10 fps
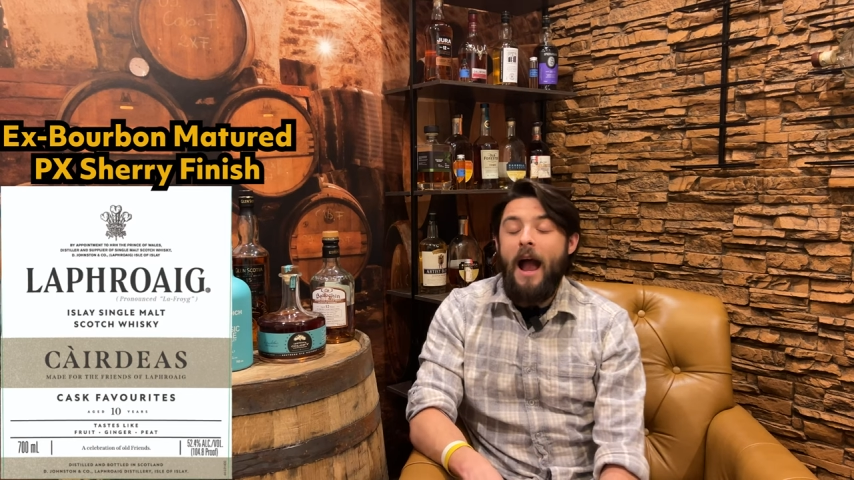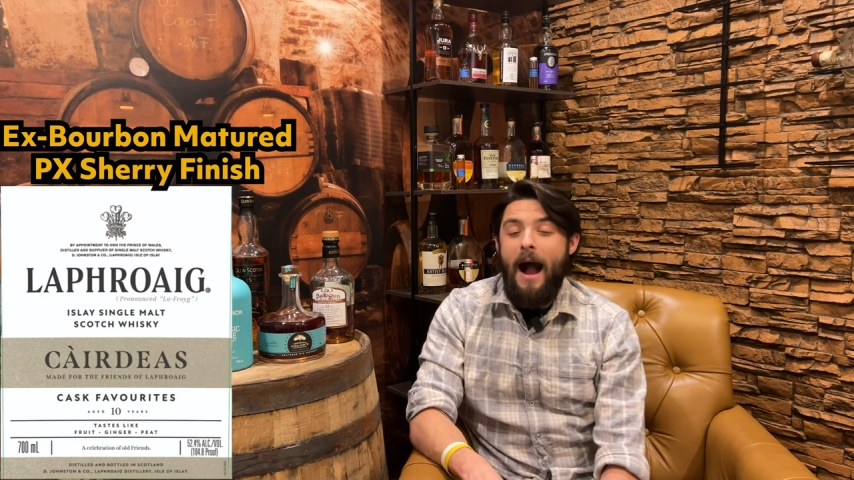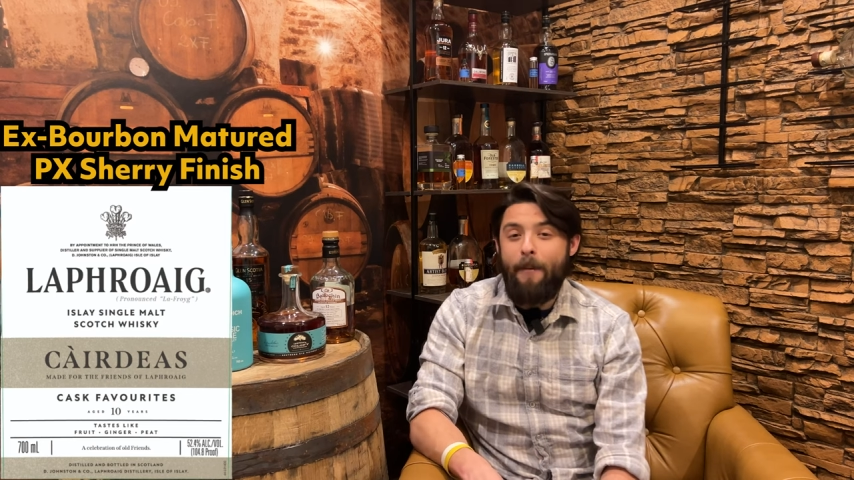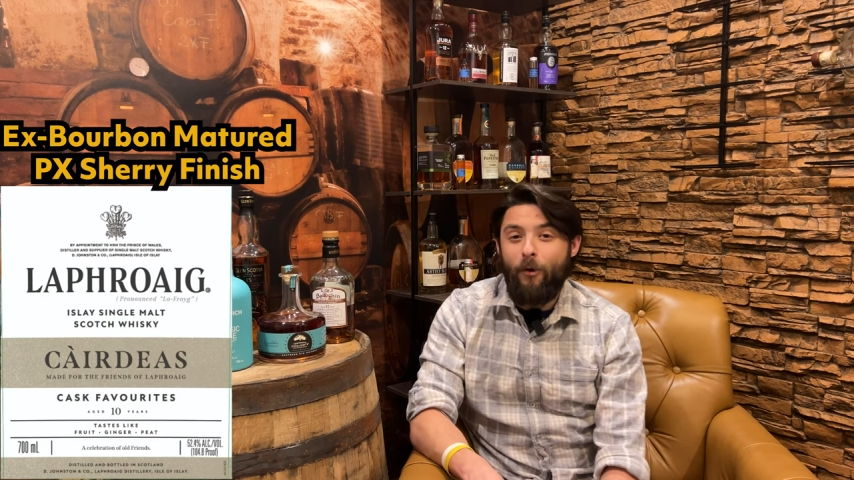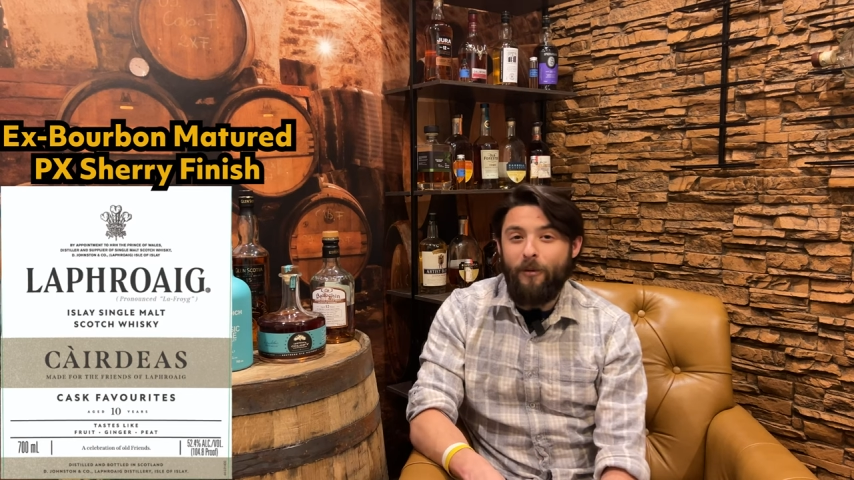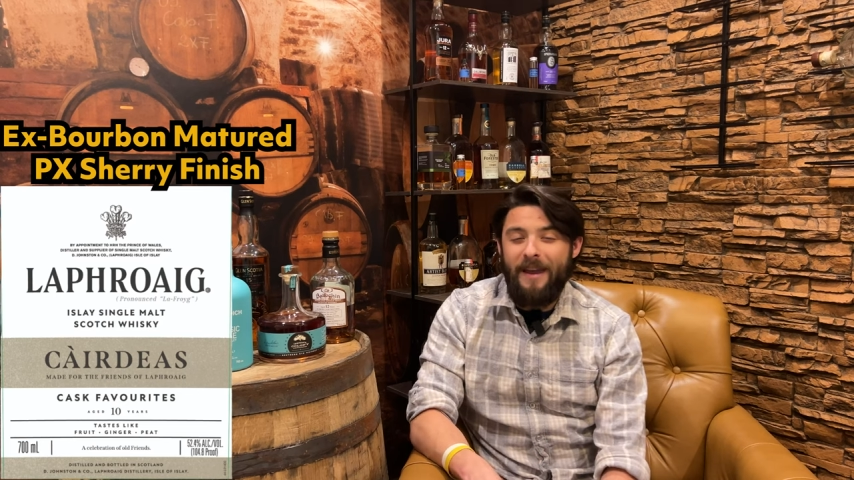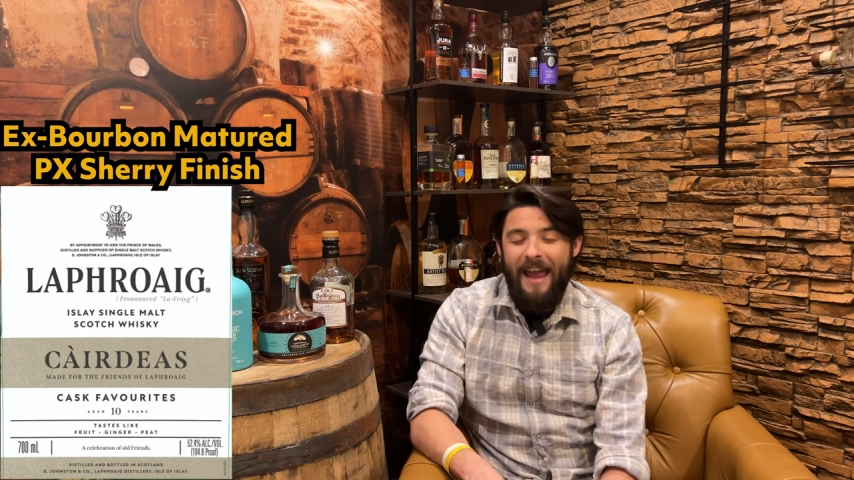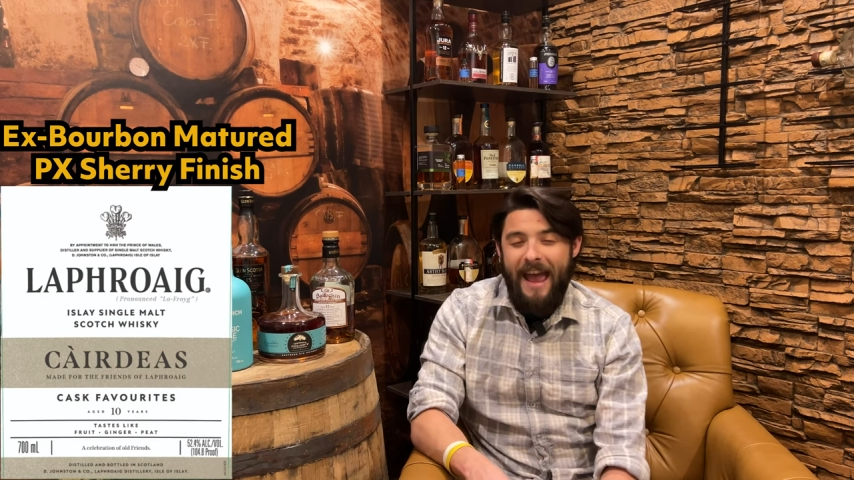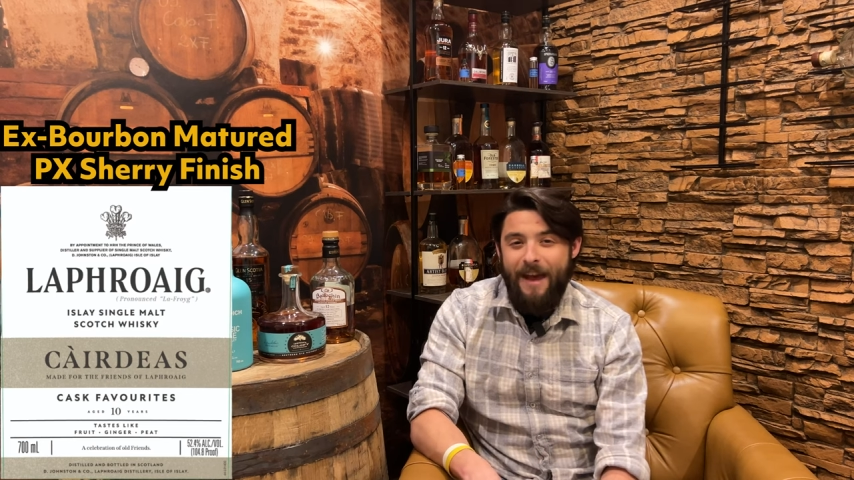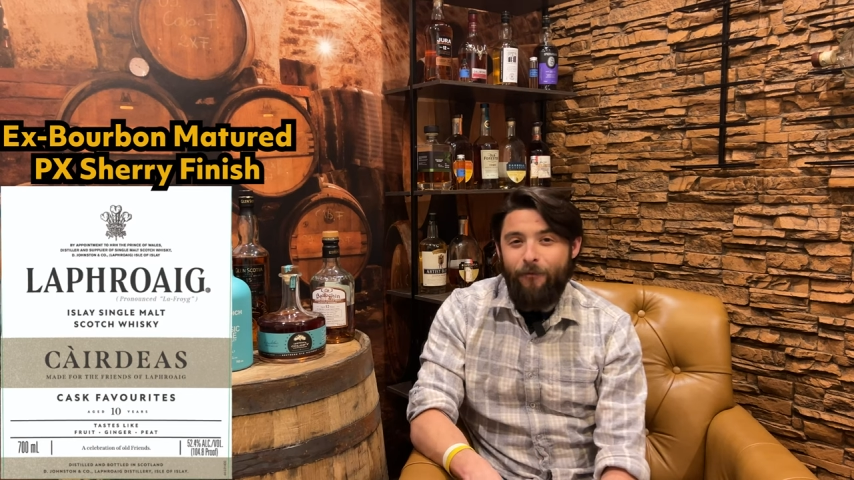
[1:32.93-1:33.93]
I'm going to make
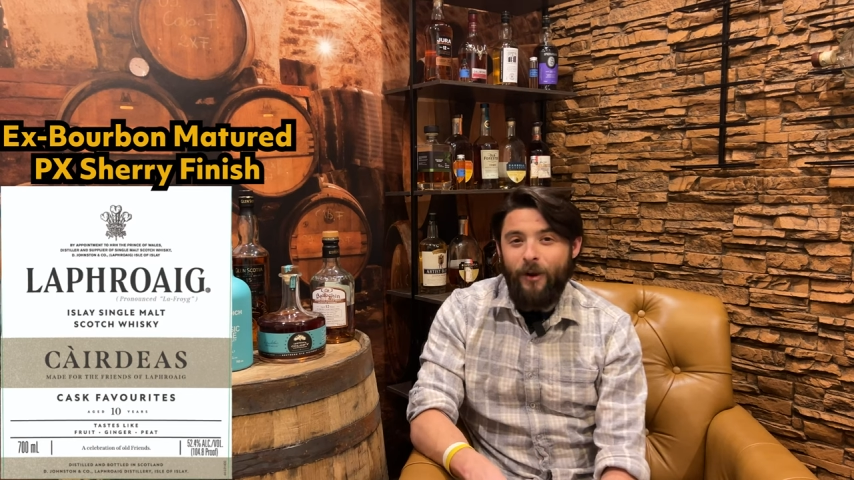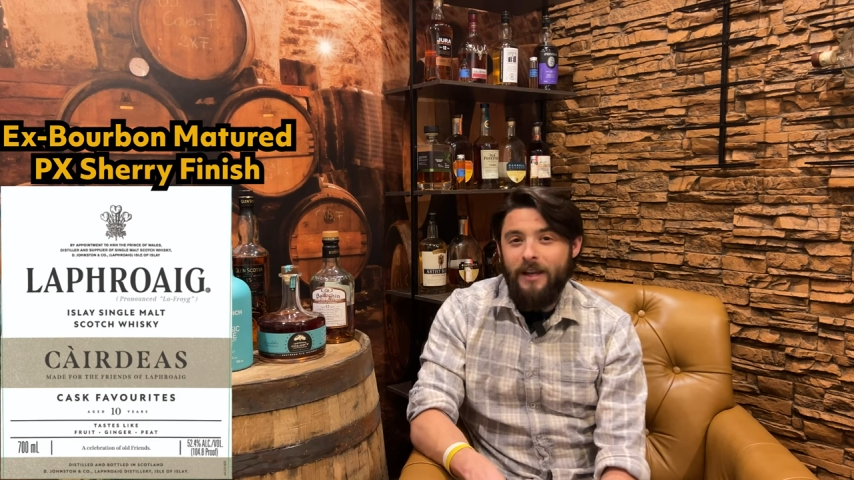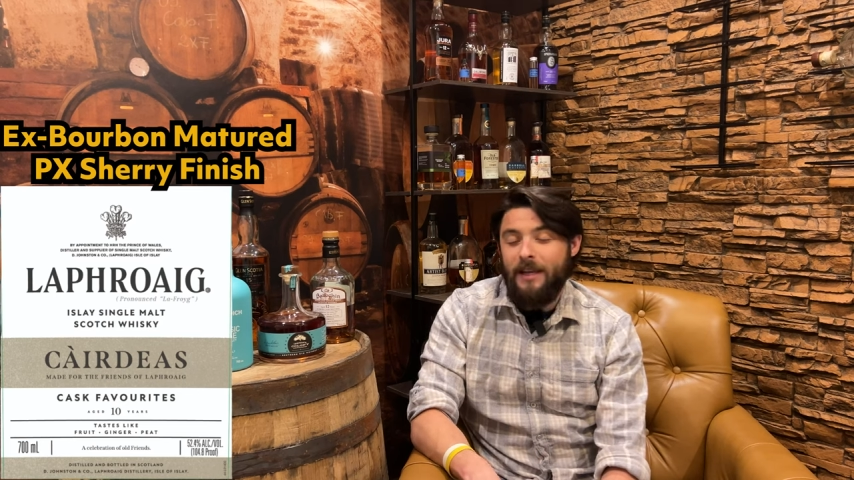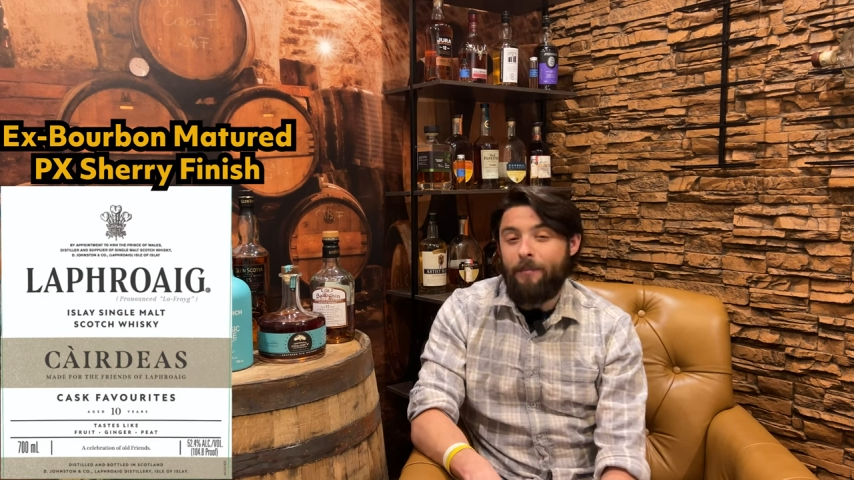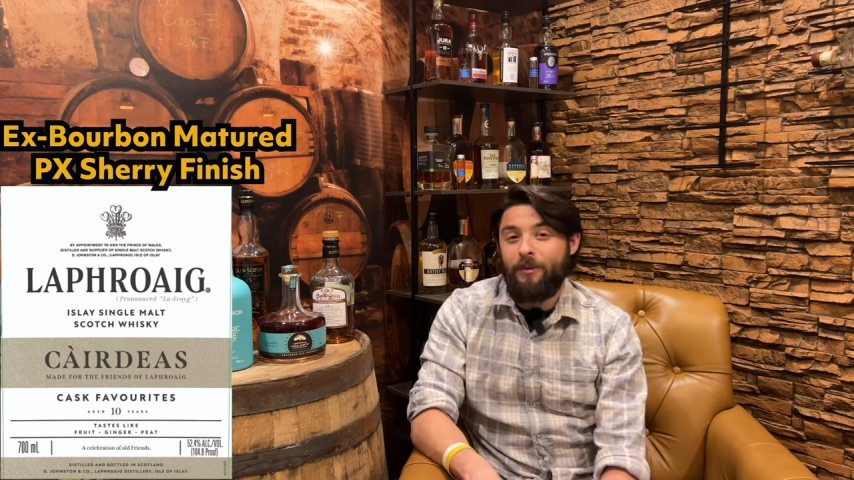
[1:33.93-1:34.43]
every attempt